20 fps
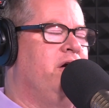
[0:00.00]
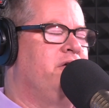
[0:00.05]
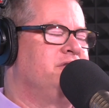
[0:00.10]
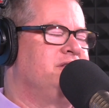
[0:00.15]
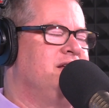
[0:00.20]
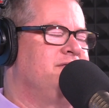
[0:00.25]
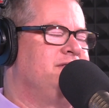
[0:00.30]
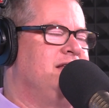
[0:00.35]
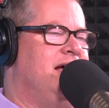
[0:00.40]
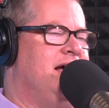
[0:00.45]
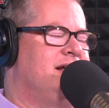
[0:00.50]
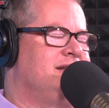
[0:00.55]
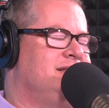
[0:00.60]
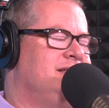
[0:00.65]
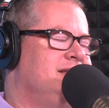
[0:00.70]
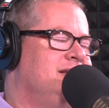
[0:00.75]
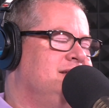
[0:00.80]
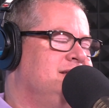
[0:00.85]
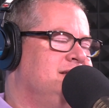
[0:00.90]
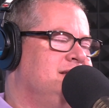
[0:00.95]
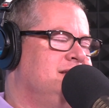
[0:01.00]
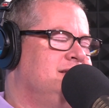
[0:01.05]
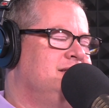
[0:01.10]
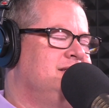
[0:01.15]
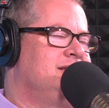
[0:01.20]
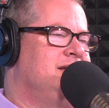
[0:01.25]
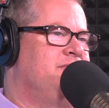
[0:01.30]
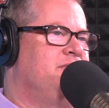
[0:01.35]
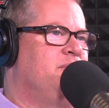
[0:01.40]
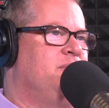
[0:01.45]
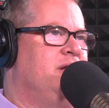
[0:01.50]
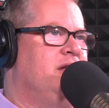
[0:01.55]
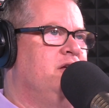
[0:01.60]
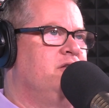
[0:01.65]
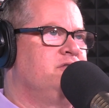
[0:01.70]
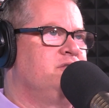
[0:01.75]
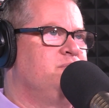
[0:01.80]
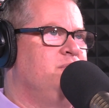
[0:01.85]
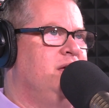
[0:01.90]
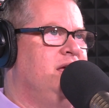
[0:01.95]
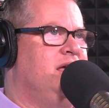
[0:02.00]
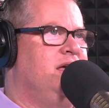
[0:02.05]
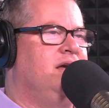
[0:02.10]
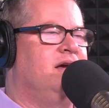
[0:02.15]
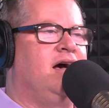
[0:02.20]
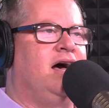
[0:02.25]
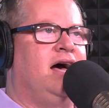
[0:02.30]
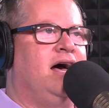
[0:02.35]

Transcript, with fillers: I always have to ask this because everybody knows me.